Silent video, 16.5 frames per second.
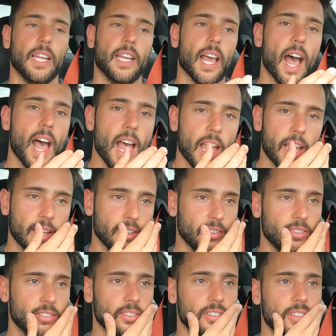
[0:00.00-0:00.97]

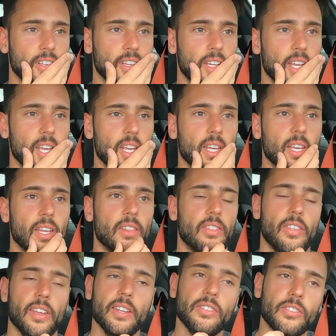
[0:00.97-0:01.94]
Guys,
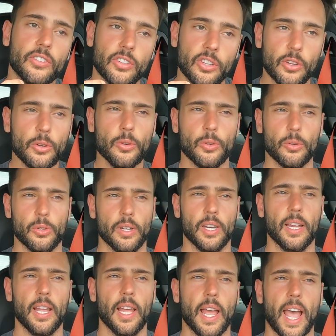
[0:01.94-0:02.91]
this
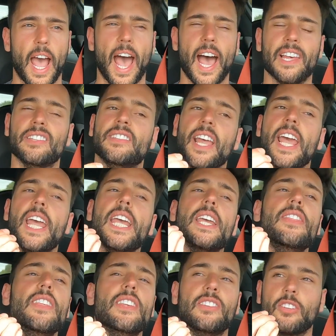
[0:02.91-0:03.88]
tune has
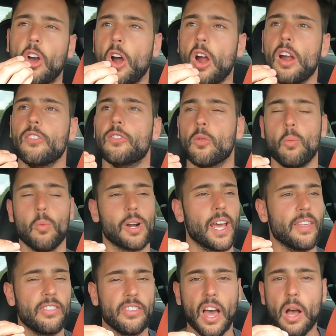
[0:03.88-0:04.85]
taken this car from what
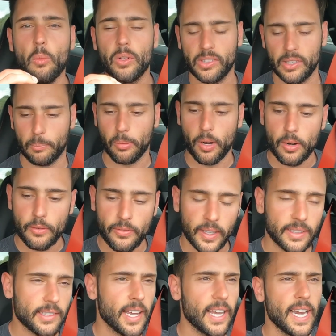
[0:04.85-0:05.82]
I thought was a
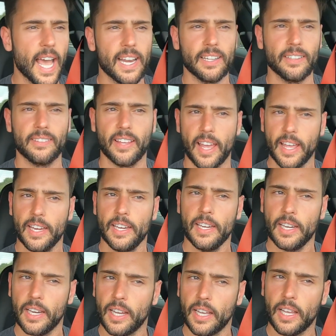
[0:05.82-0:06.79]
perfect 10 out of 10
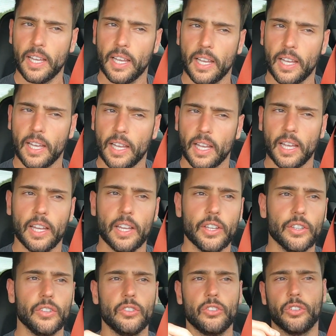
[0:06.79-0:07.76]

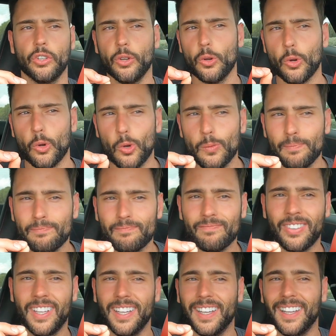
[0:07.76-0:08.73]

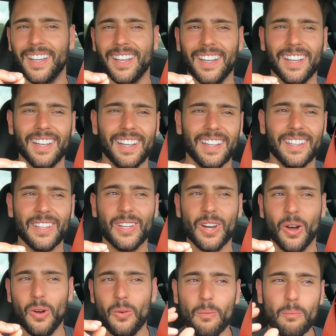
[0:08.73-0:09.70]
to, you
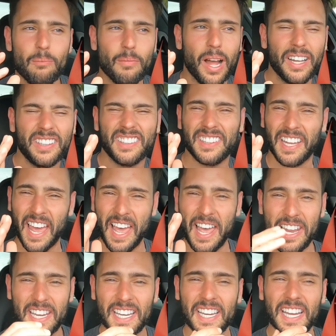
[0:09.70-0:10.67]
know, a
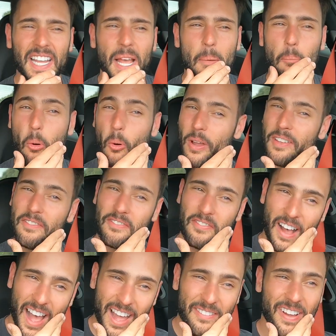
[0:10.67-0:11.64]

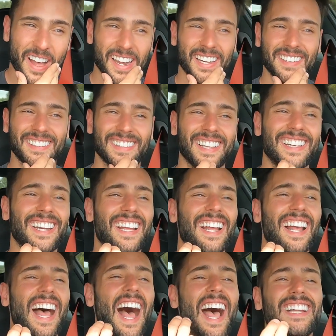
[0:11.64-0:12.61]
10.5 out of
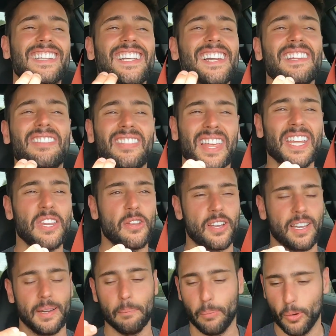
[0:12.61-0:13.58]
10. I didn't think you
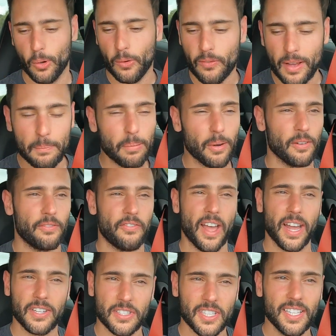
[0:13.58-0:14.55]
could improve on
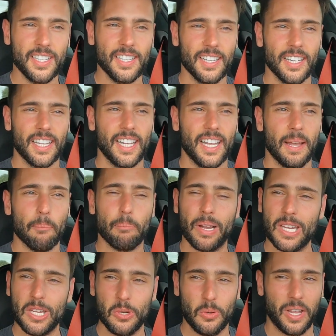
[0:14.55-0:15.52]
perfection,
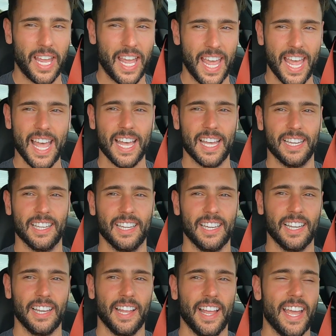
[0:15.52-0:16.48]
but you
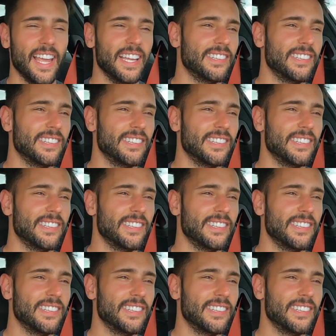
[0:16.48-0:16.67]
can.